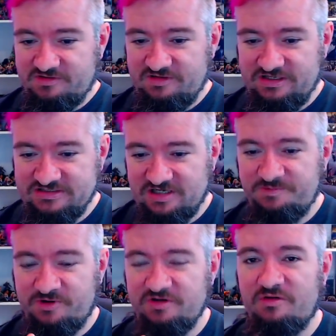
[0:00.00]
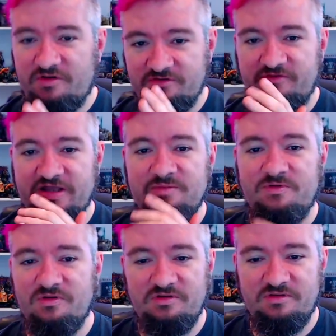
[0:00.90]
instead of putting no longer
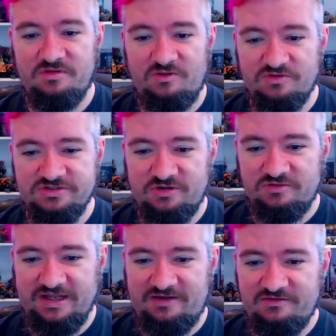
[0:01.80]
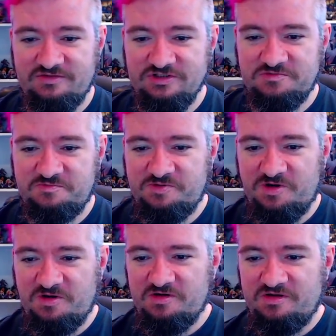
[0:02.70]
available or sold out, just
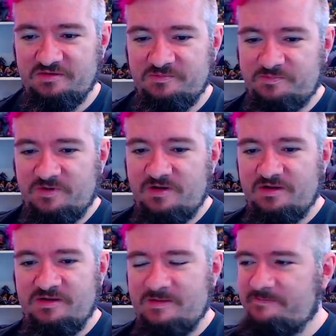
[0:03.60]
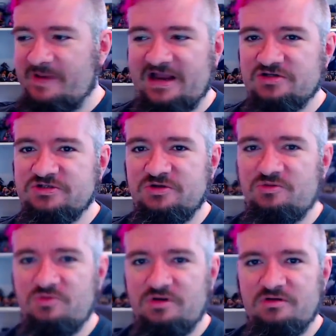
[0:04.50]
put back
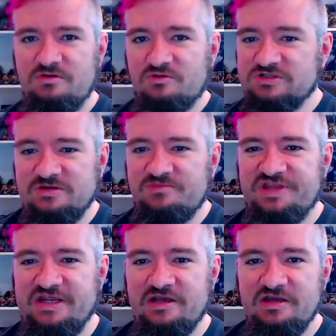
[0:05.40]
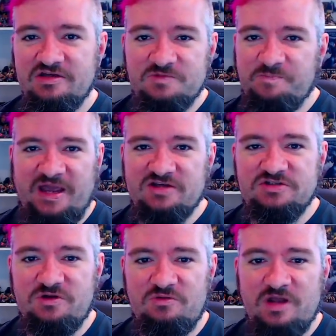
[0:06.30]
soon or something. Just back
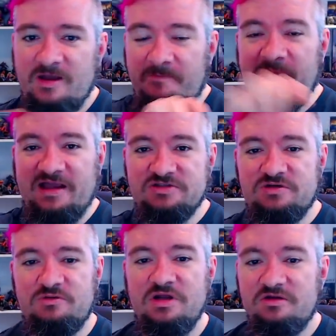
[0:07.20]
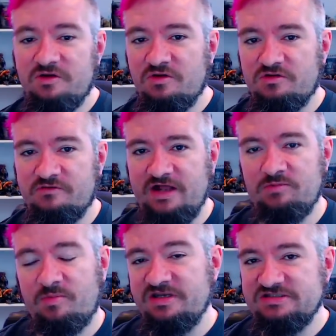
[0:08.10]
soon. No longer
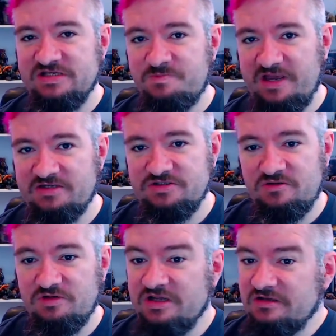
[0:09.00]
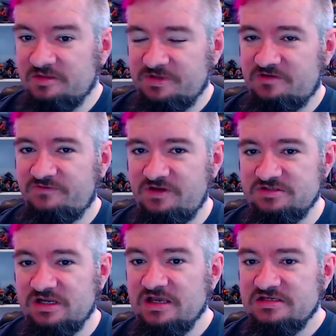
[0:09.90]
available, but it says back soon. A little bit
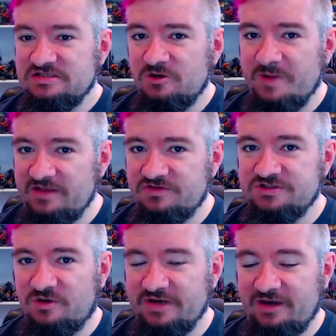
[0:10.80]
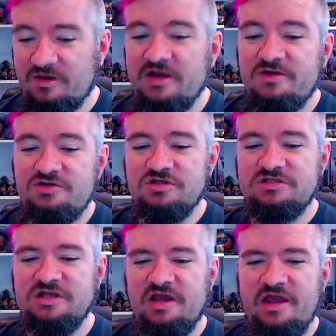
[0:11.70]
confusing. Still better than sold out.
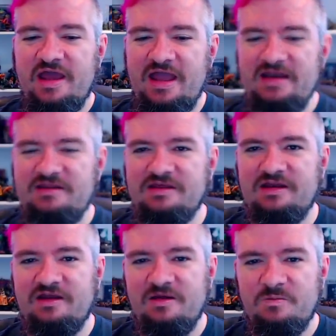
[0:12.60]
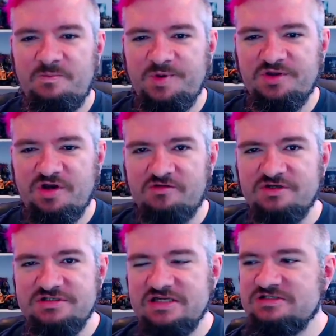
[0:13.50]
Just anything but the current
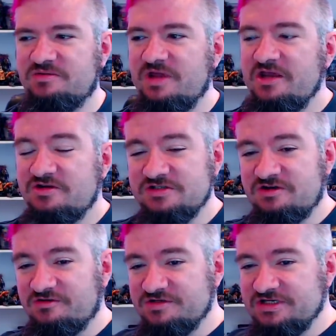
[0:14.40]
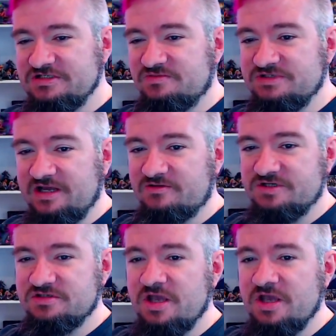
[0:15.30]
system, because the current system tells us